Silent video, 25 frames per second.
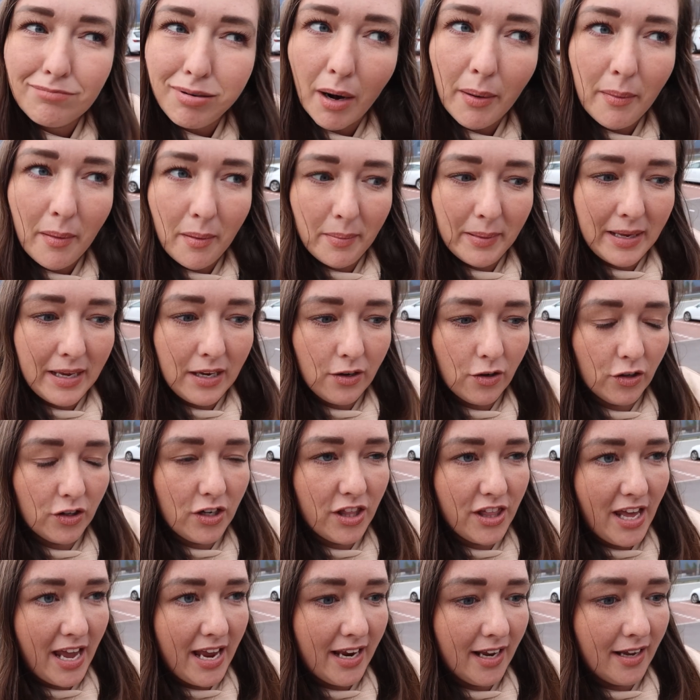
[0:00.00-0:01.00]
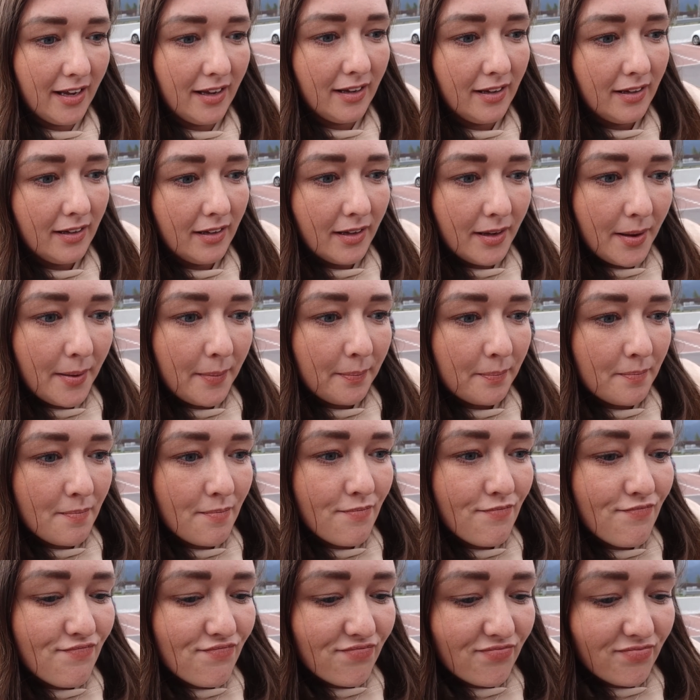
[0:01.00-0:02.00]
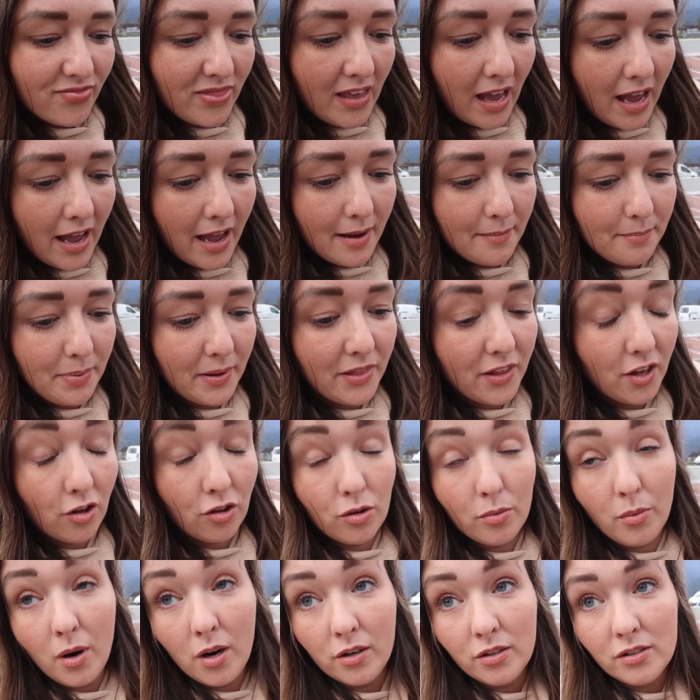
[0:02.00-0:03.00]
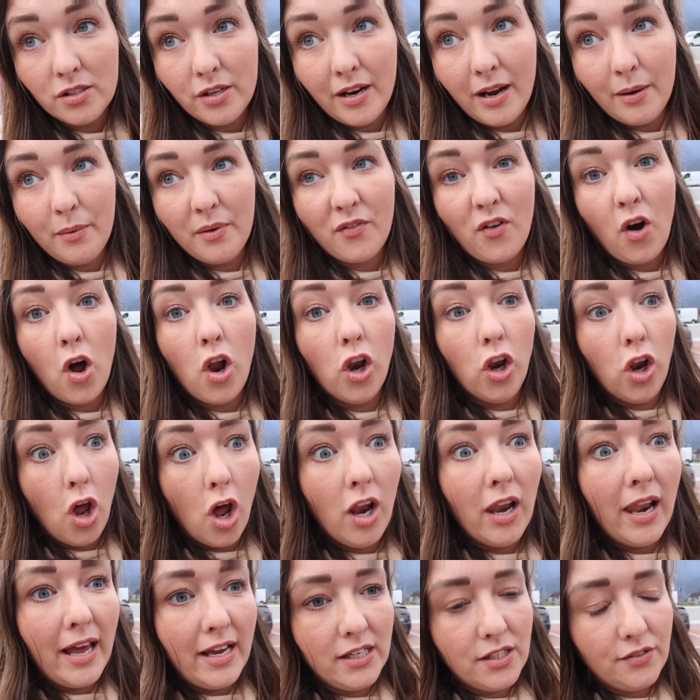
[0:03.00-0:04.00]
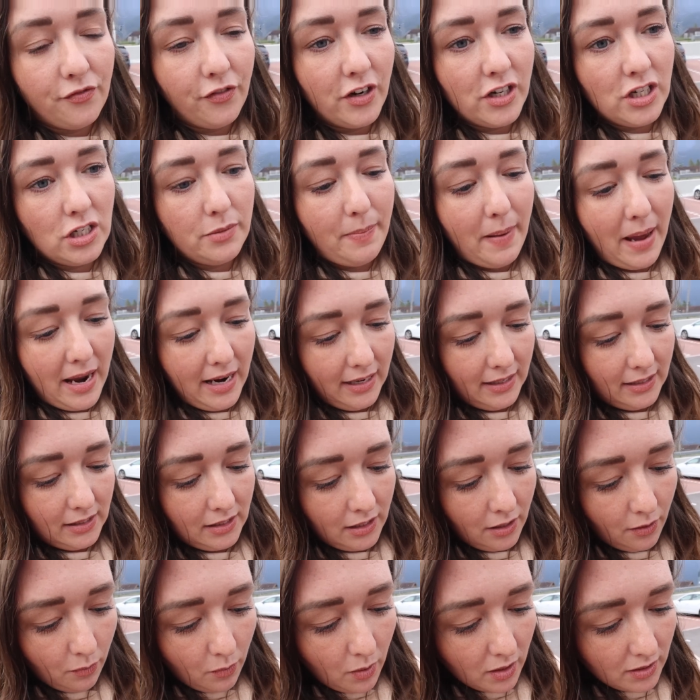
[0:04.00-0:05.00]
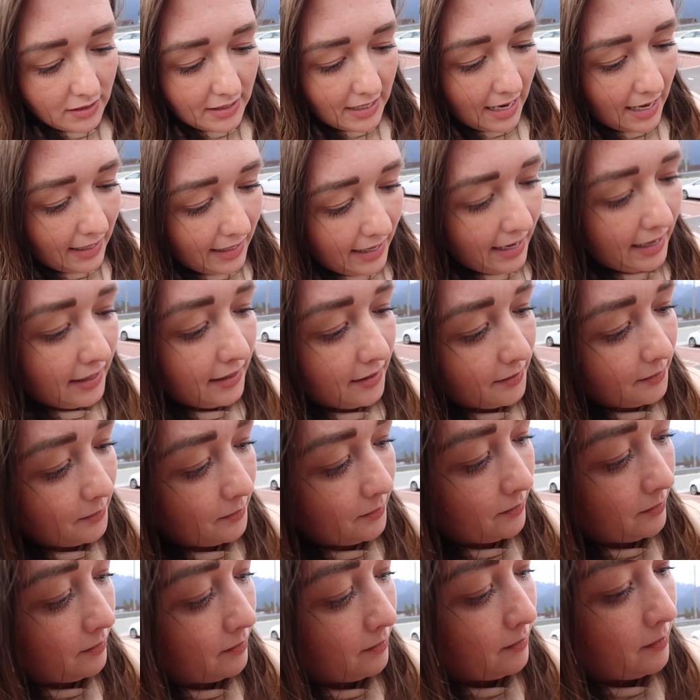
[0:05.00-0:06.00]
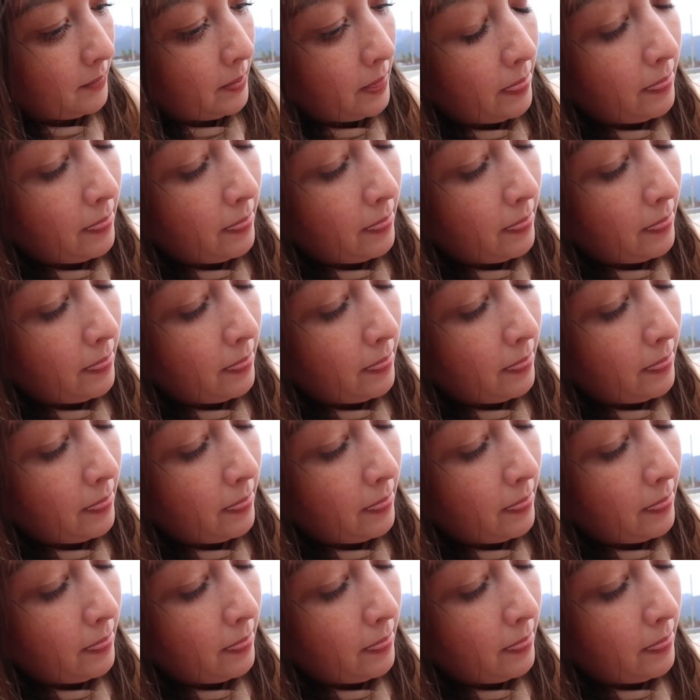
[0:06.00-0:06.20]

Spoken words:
probably a good thing. But the other one, so now we've got a lot less fridge space. What, darling?